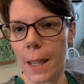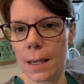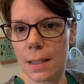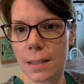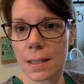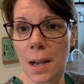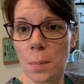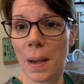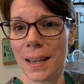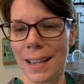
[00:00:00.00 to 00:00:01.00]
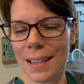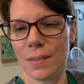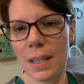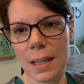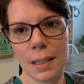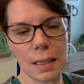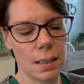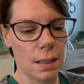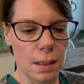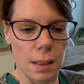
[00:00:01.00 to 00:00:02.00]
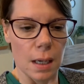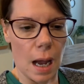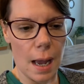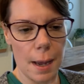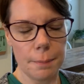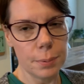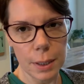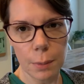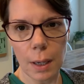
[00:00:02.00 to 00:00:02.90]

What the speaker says: It is now Monday evening, pretty